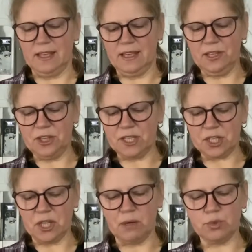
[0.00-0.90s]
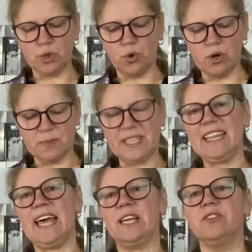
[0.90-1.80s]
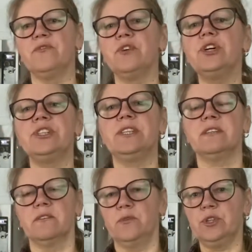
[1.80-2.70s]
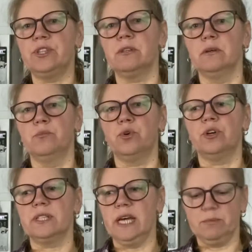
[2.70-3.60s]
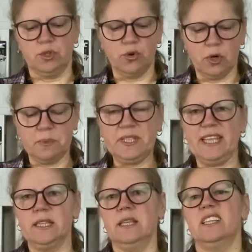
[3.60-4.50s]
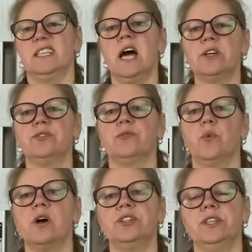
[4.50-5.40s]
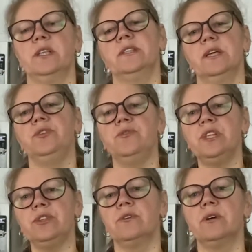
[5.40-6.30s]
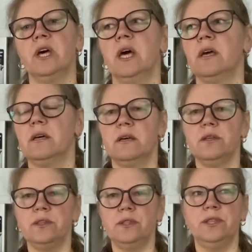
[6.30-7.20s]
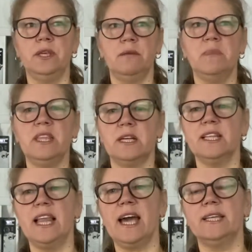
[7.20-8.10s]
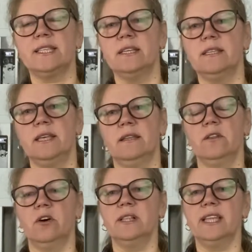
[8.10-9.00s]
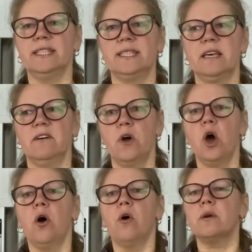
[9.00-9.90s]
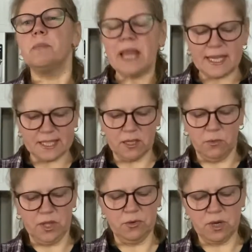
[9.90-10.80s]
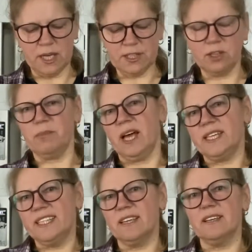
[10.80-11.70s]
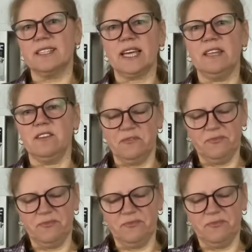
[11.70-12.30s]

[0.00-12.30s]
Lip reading: it doesn't absorb like the wood board absorbs, and then it's hard to wash it, and then you need to demineralize it and all that stuff. Or plastic, when you cut on plastic, it's kind of,